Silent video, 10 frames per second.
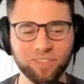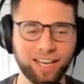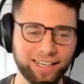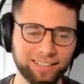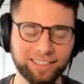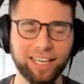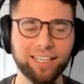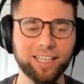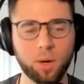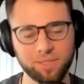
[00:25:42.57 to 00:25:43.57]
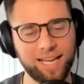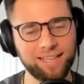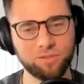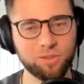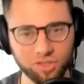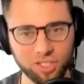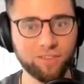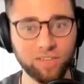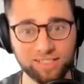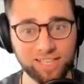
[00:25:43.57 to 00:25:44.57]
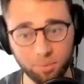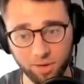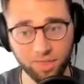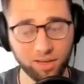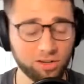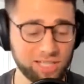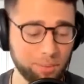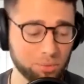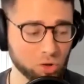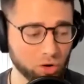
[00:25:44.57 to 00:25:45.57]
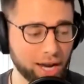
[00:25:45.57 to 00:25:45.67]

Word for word: tough to kind of say, that's why I was asking for to give an example. And I think your example's great.